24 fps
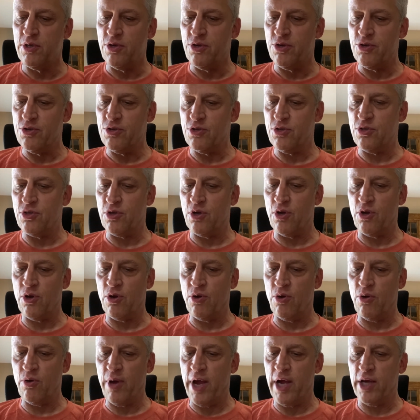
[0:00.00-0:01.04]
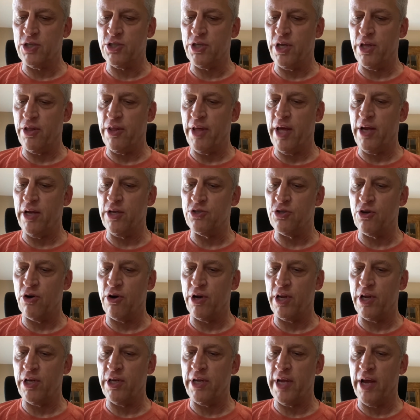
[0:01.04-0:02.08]
So actually that has already
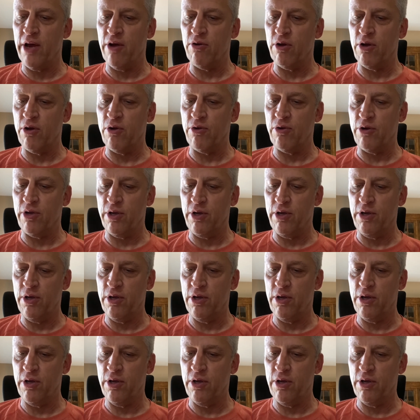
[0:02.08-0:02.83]
downloaded.